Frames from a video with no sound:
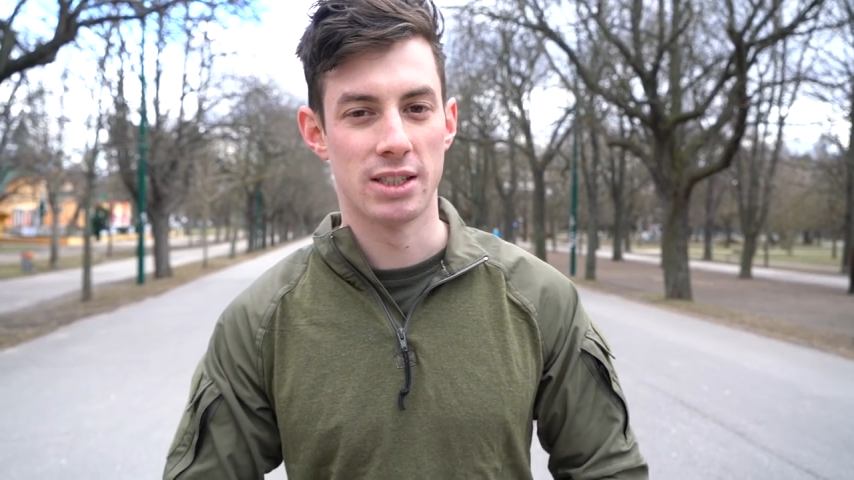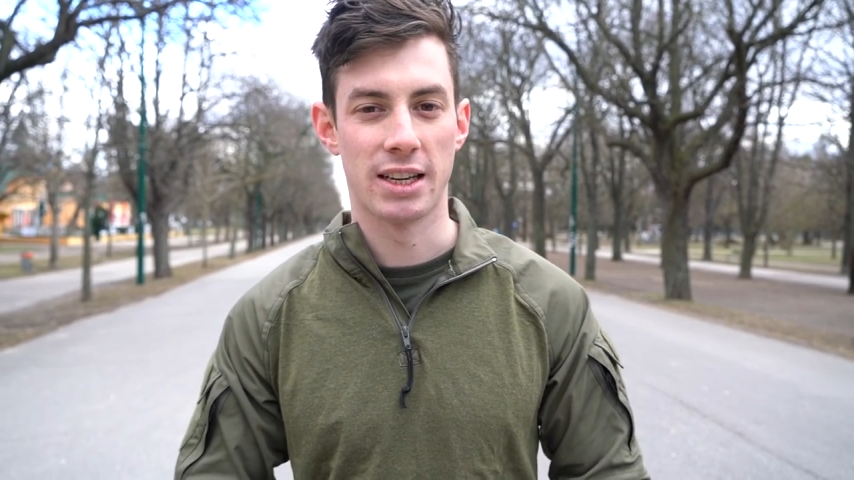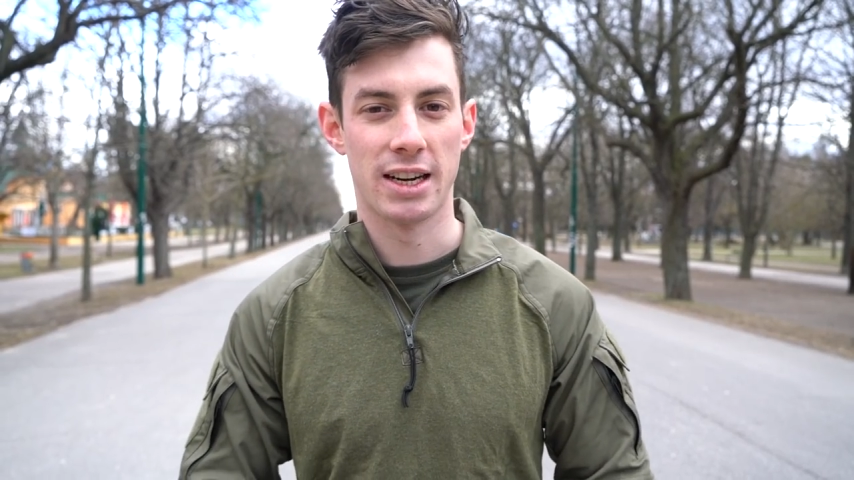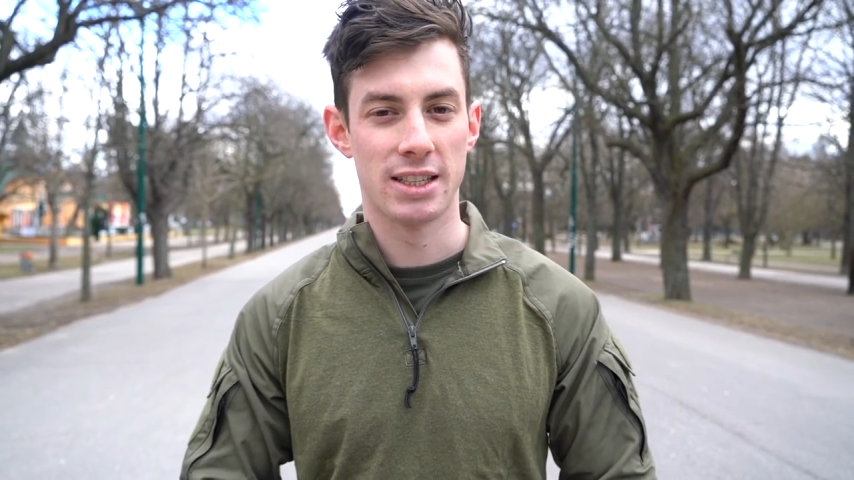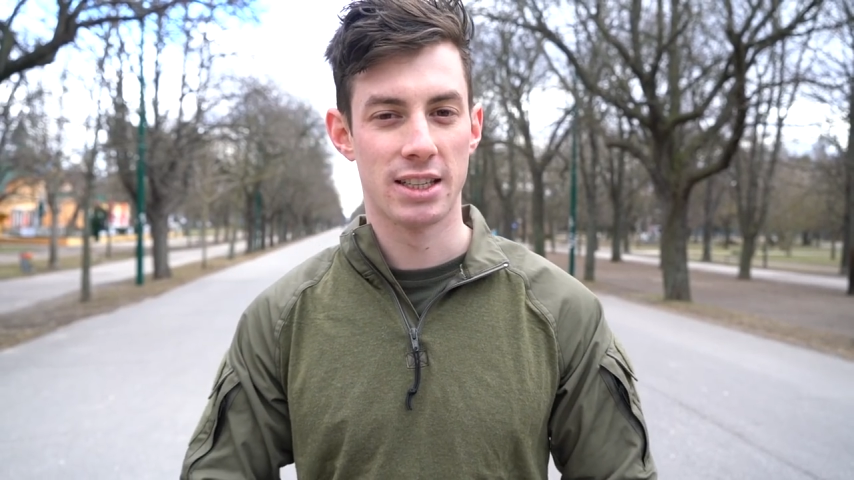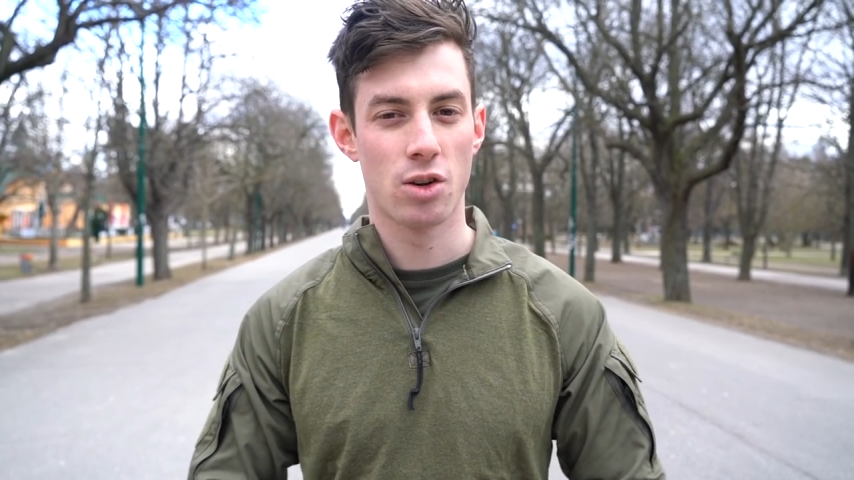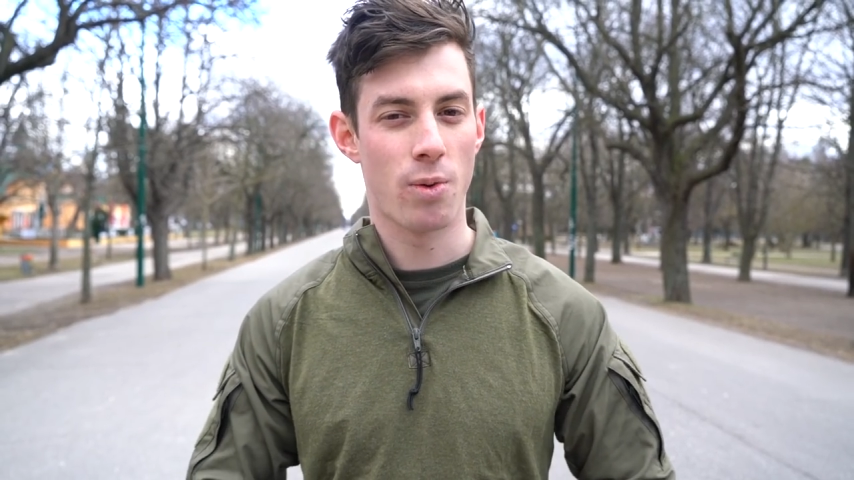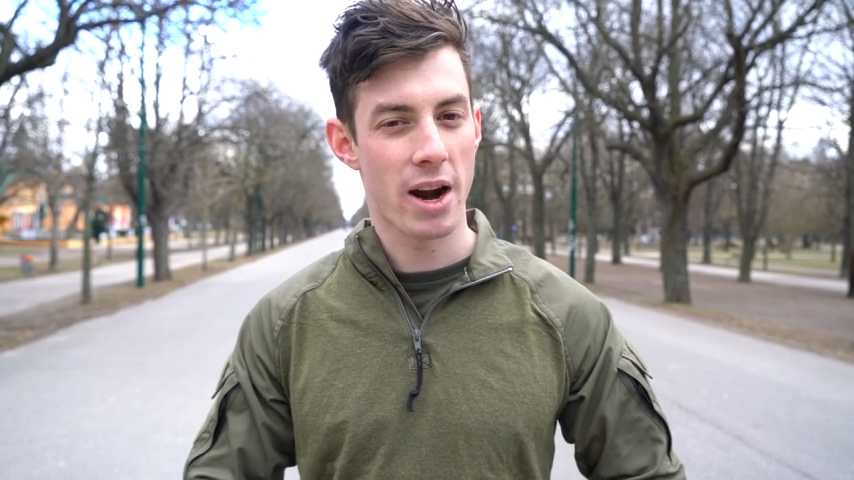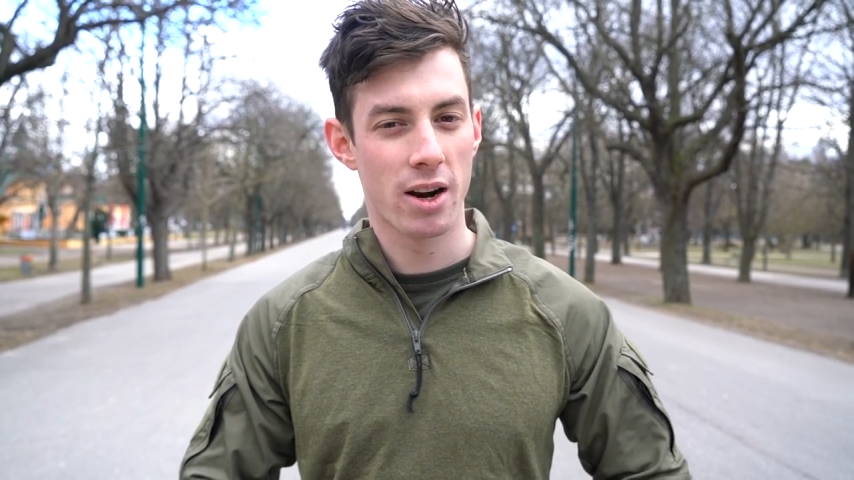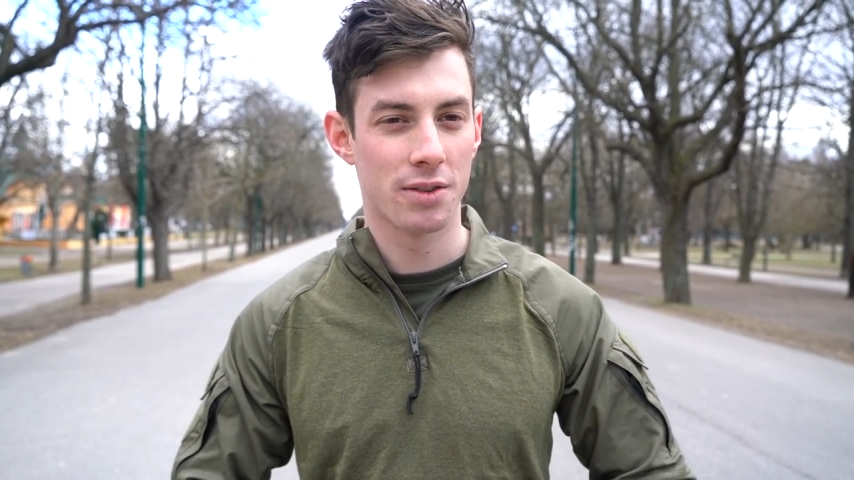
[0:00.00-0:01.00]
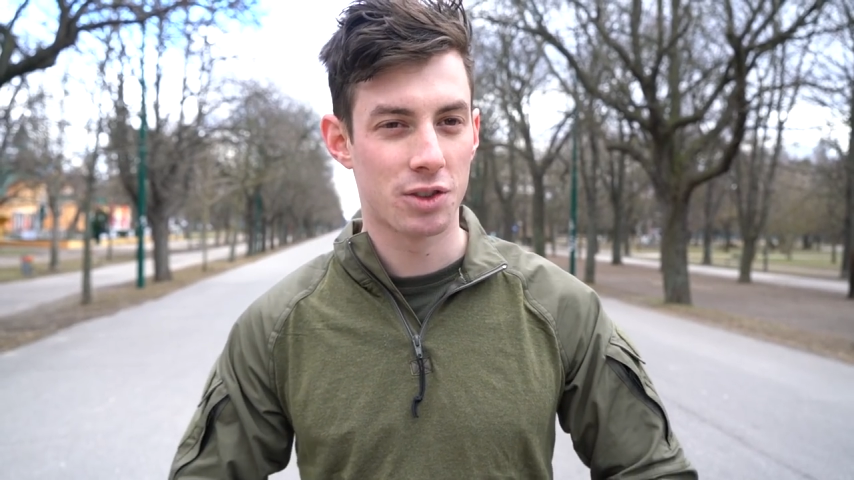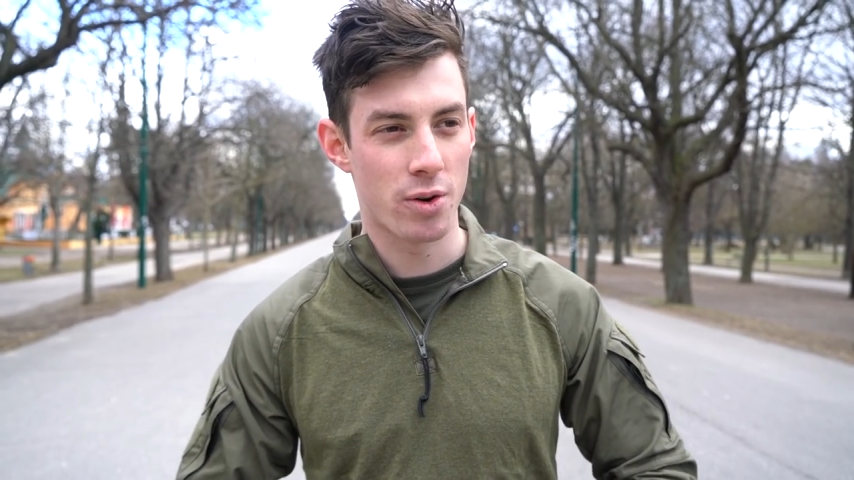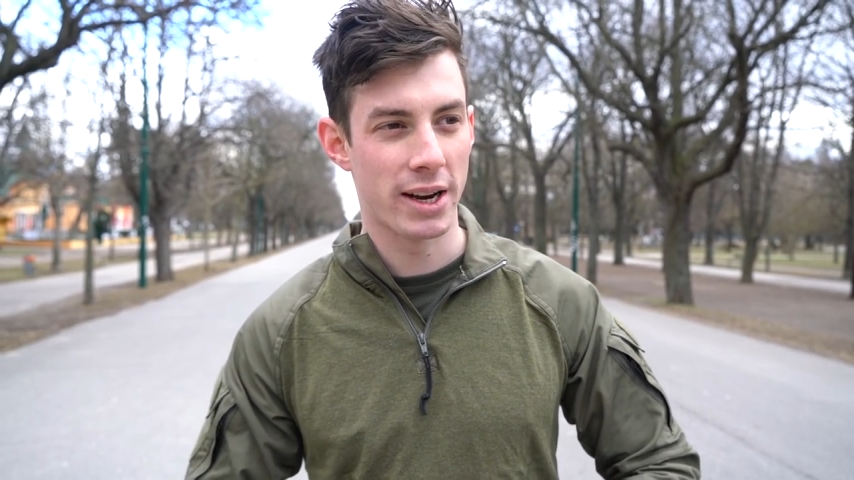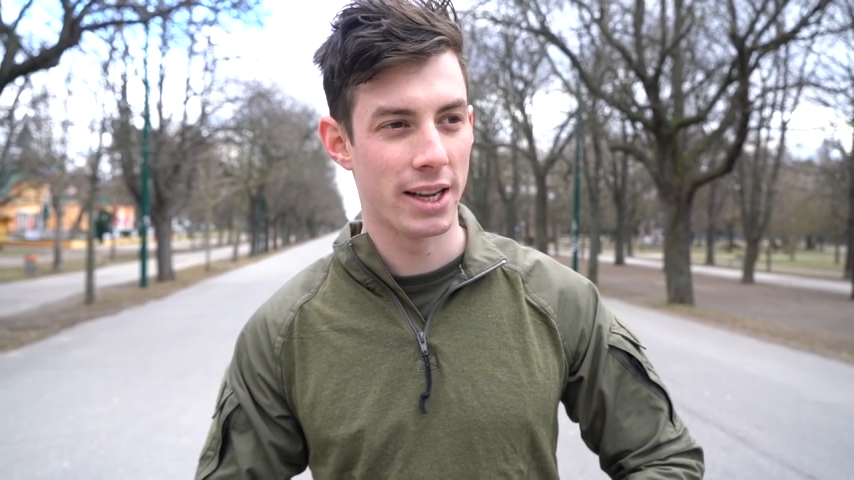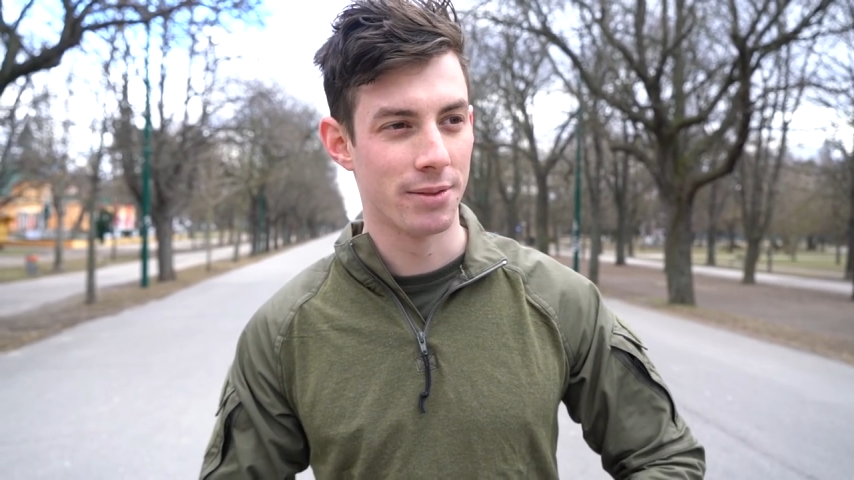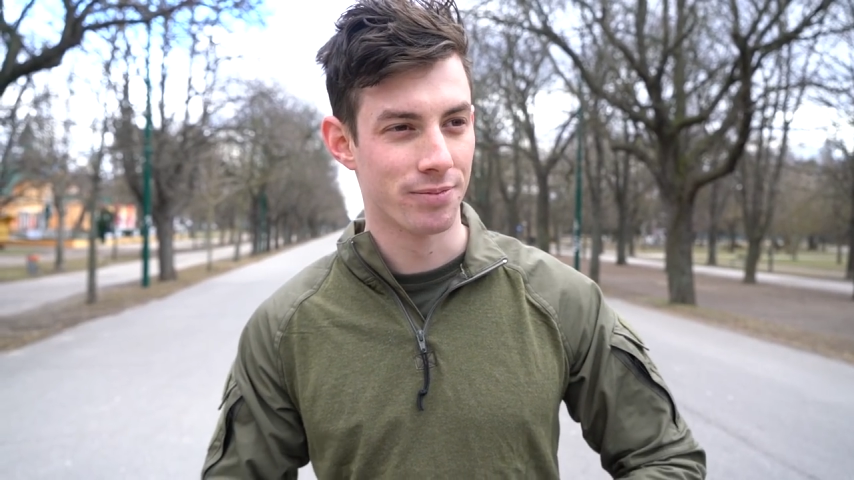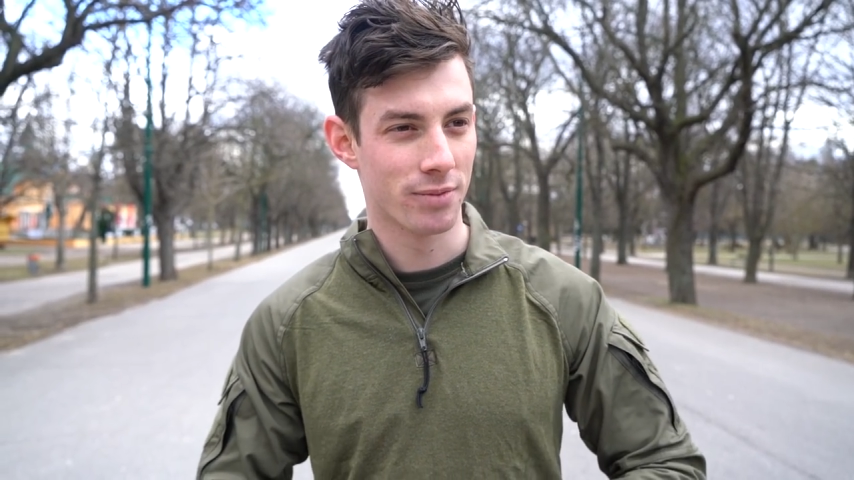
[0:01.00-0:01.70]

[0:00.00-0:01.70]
that I did quite a lot of training.